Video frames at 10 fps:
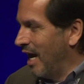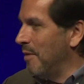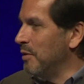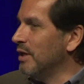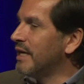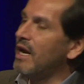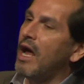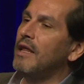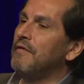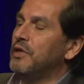You look at
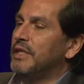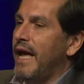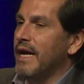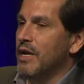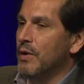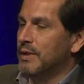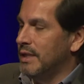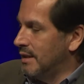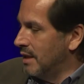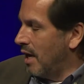all of her
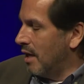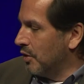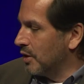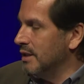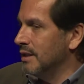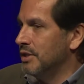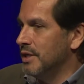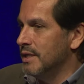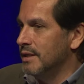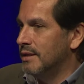diagnoses and all her
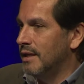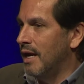conditions,